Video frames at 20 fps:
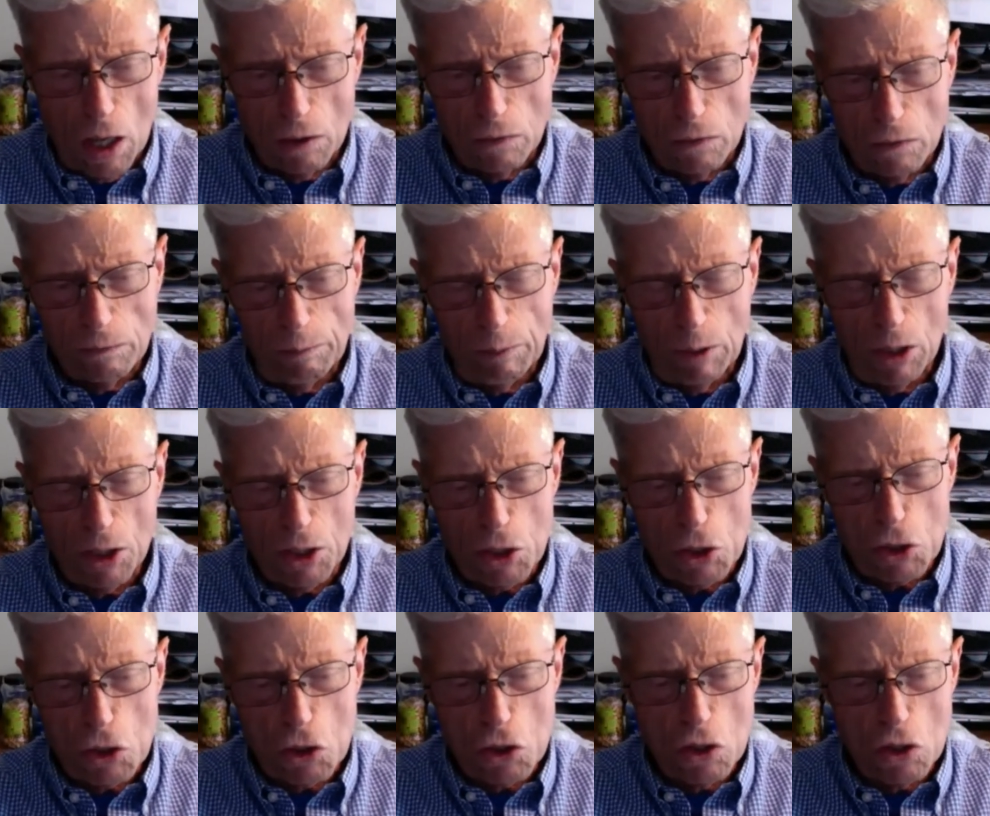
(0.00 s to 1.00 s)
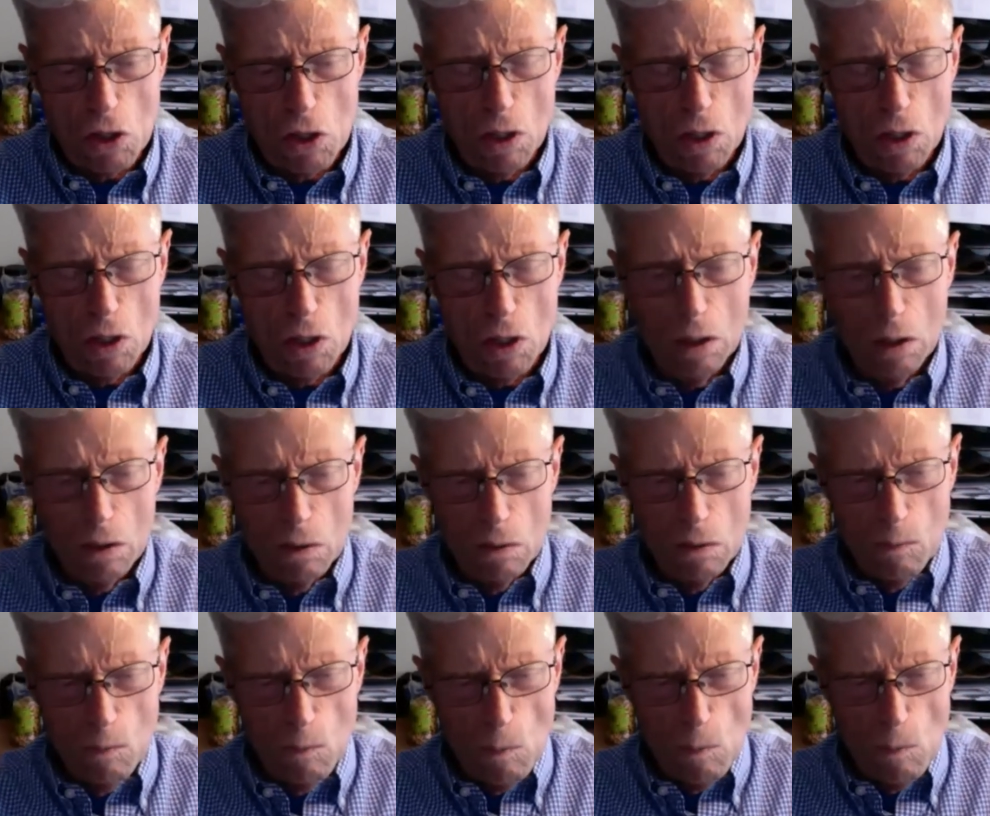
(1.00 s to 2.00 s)
out of place,
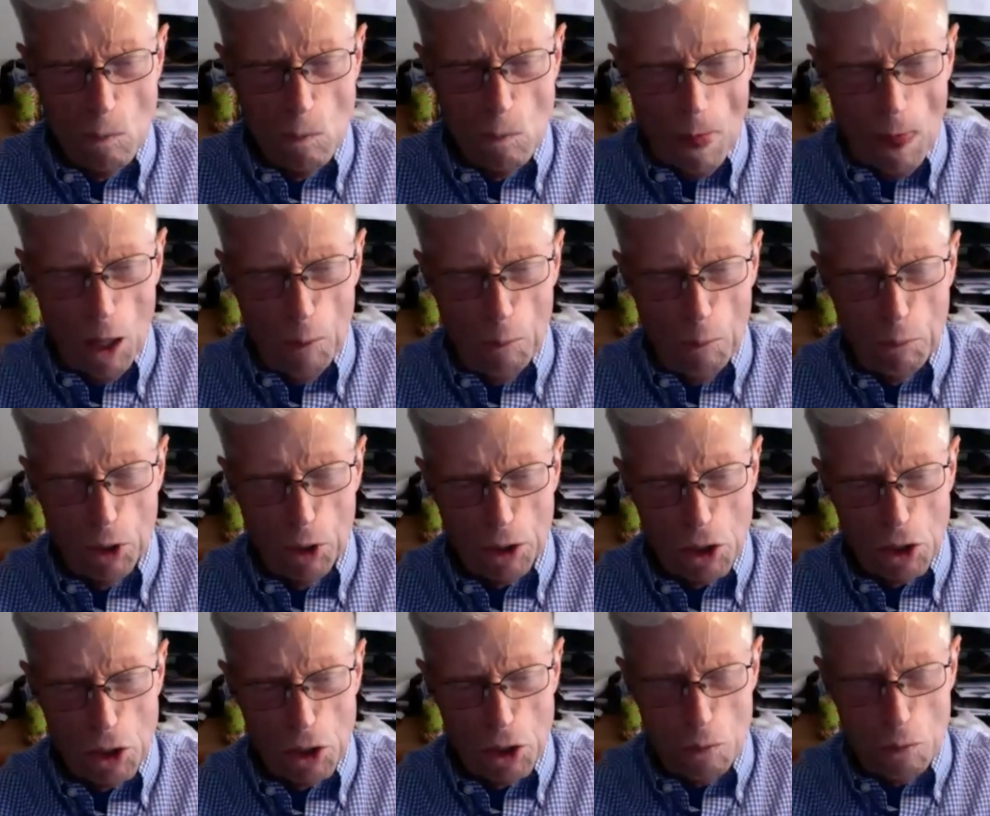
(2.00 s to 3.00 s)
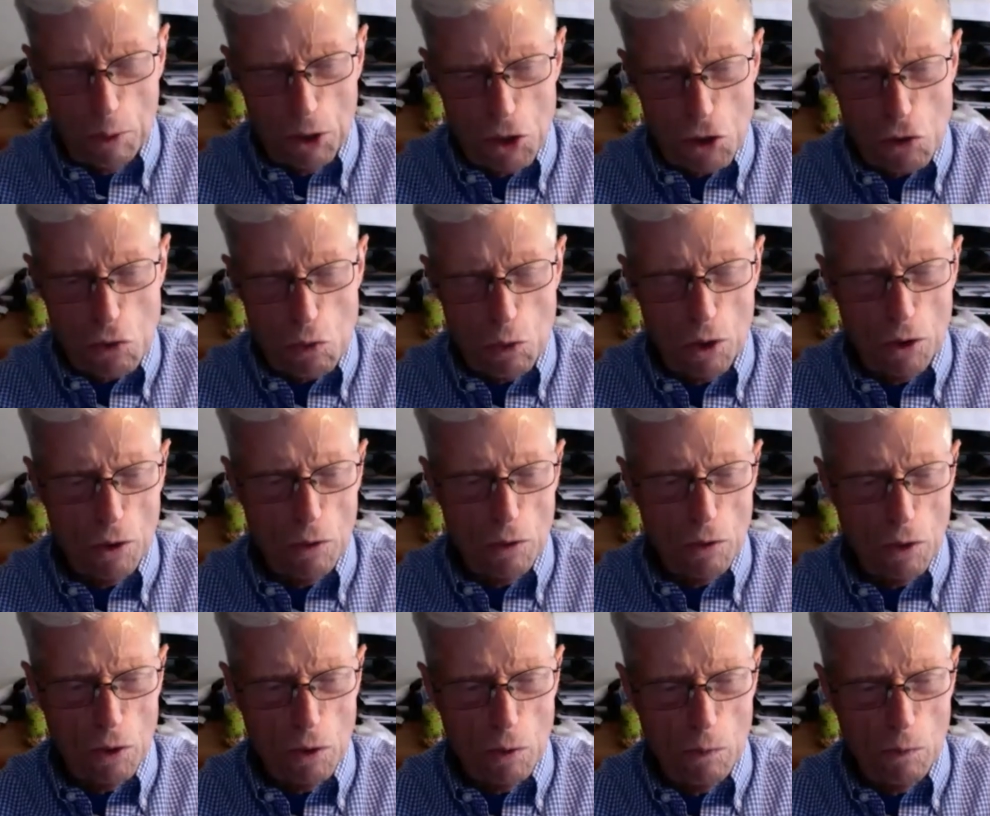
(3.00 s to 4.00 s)
but it's a place
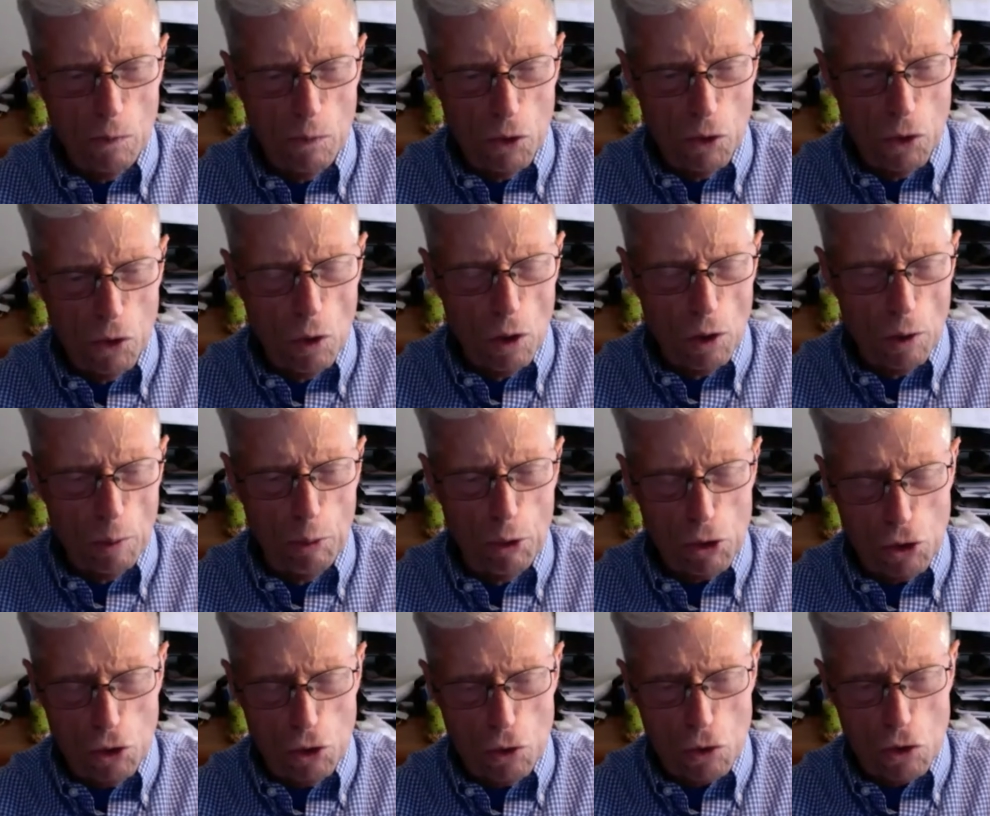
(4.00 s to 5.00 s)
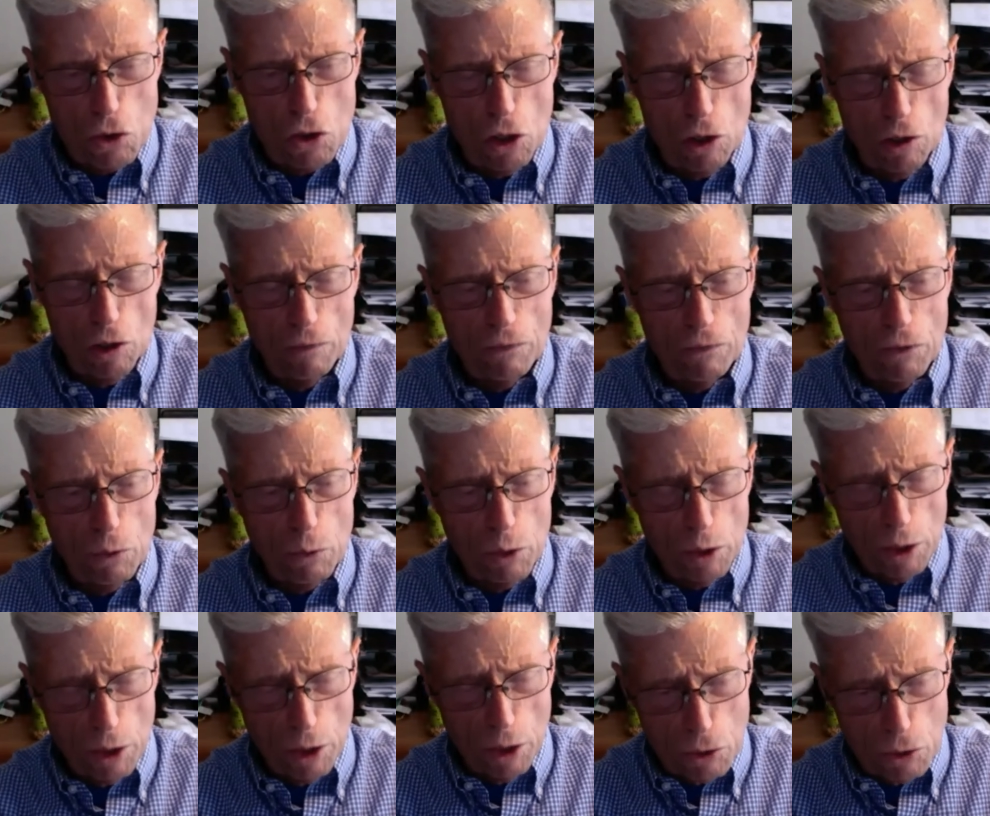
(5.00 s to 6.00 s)
where you ought to put yourself to
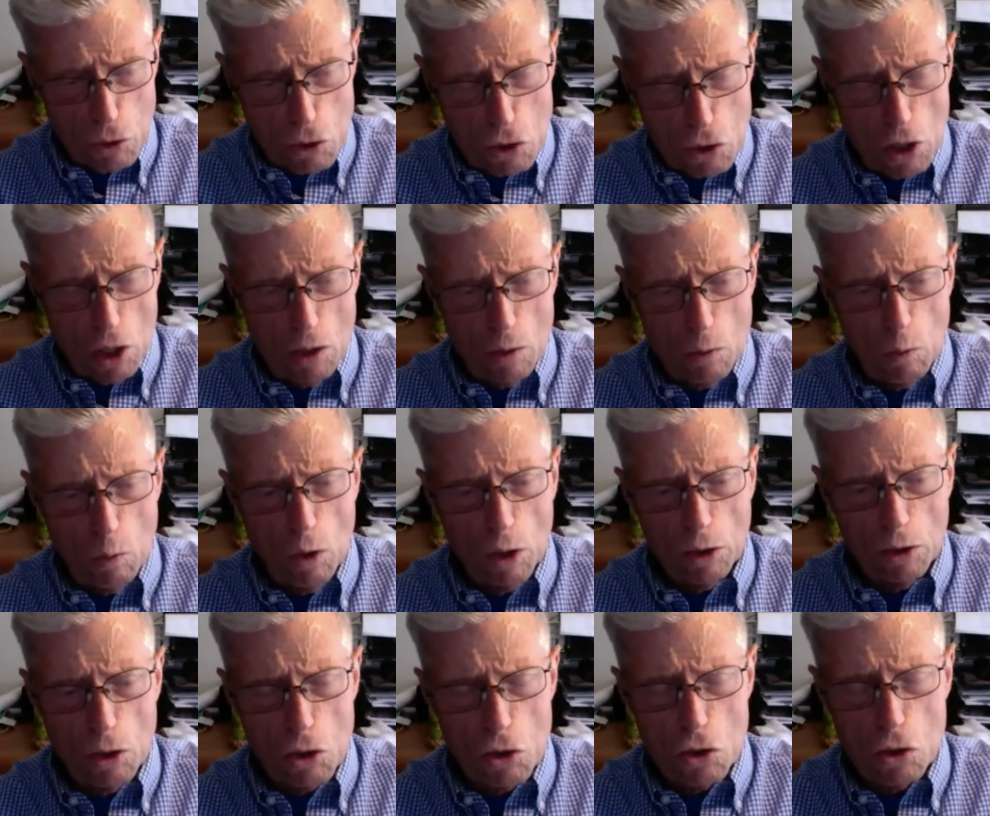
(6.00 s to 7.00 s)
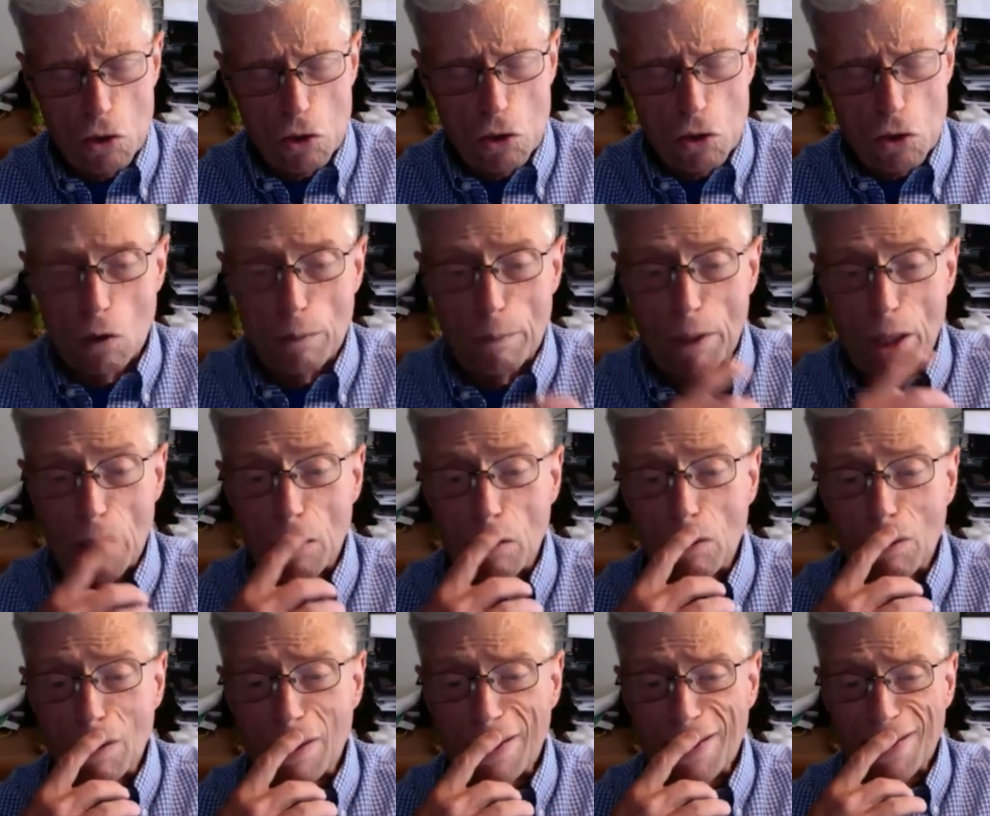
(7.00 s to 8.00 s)
really understand what this is all
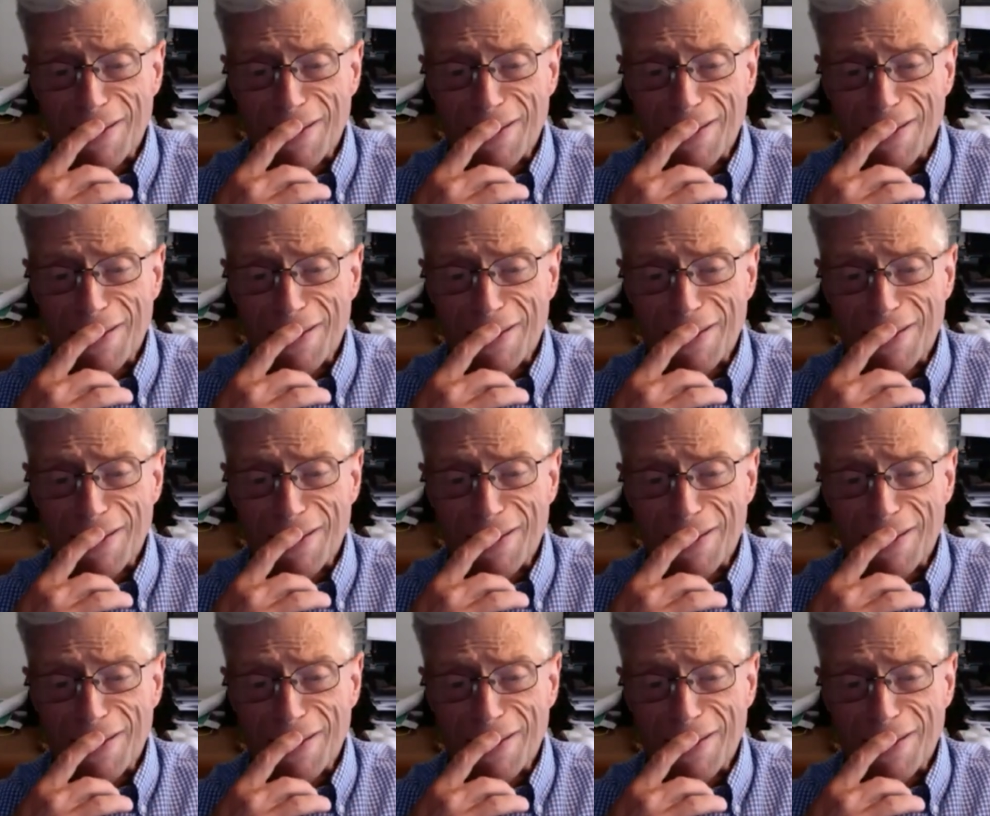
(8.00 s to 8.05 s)
about.